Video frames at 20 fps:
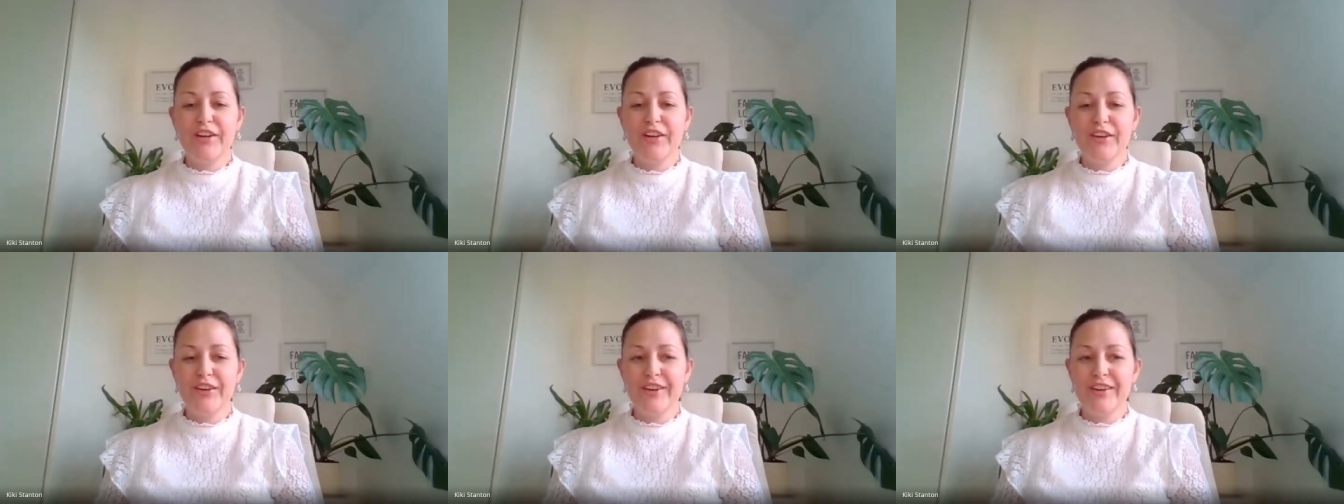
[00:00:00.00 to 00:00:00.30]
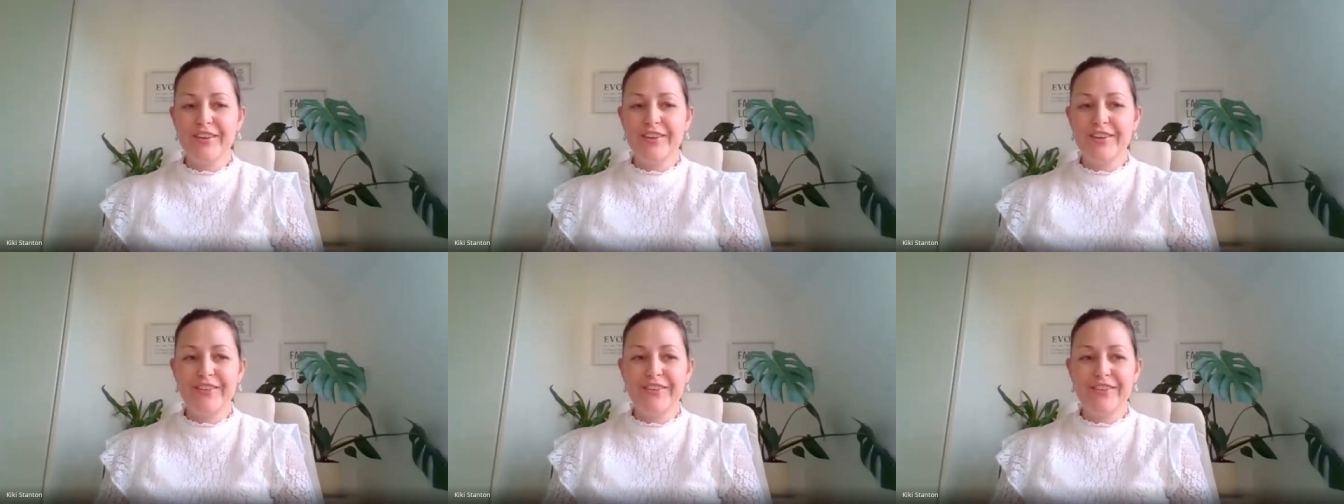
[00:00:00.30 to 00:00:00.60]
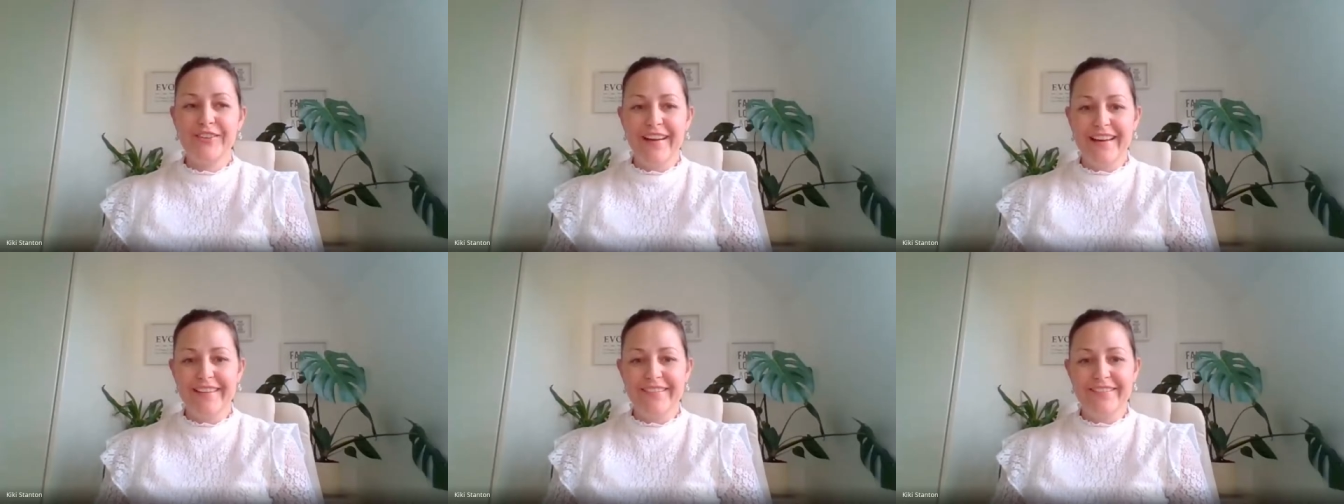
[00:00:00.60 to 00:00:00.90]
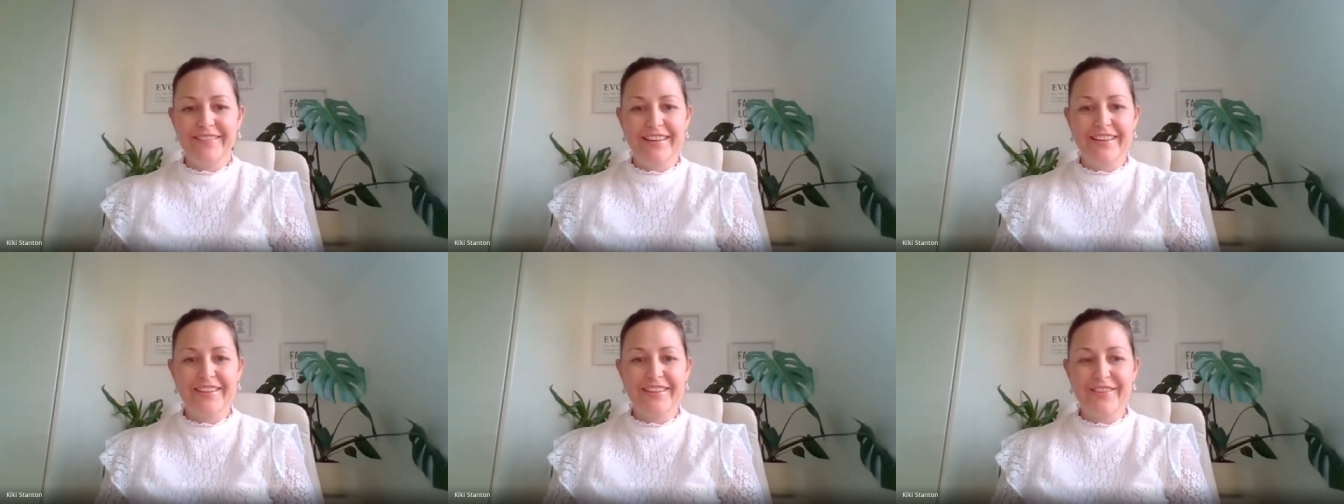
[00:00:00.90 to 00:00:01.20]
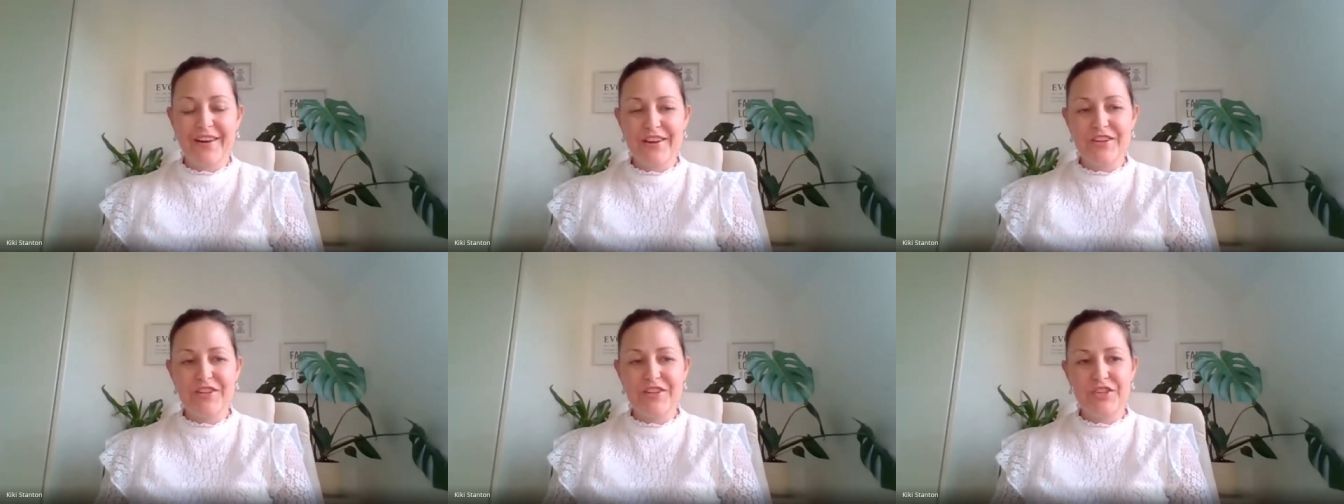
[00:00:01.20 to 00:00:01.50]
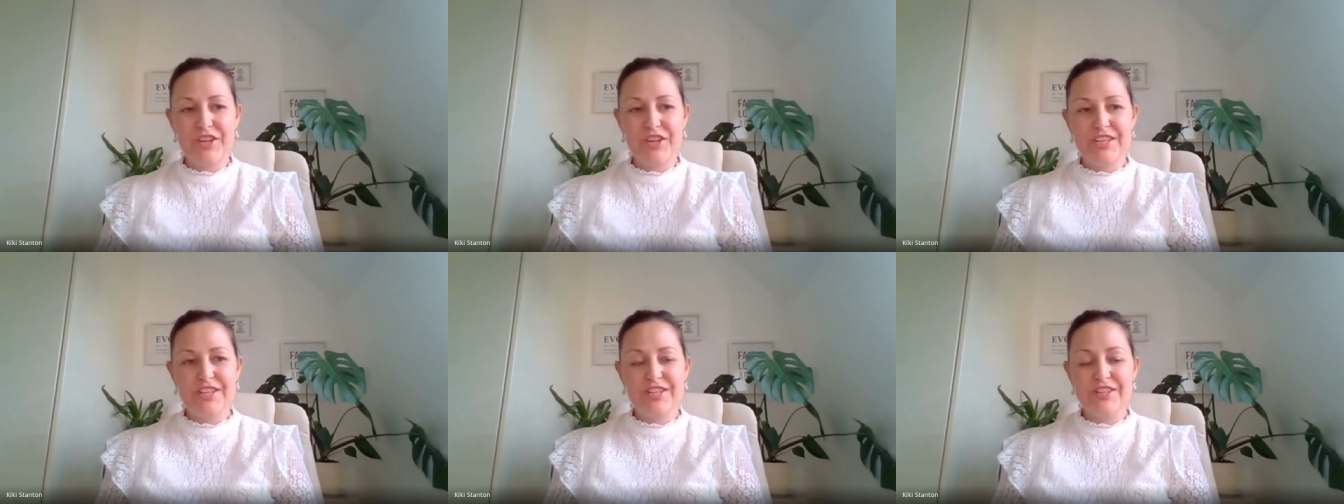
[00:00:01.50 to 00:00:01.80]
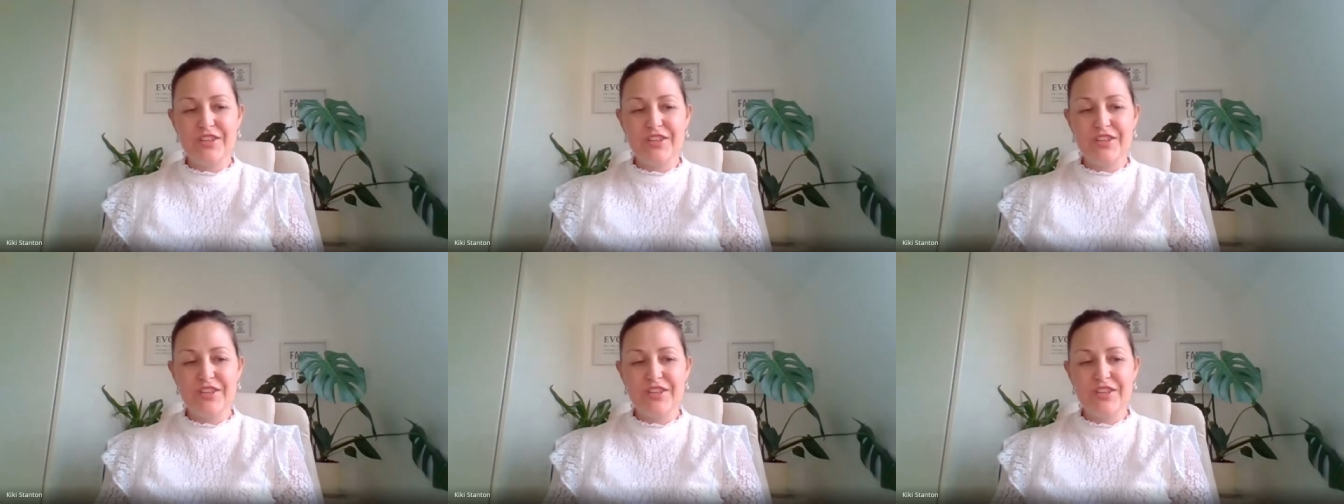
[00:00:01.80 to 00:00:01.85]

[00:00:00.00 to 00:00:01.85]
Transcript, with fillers: good, relevant question.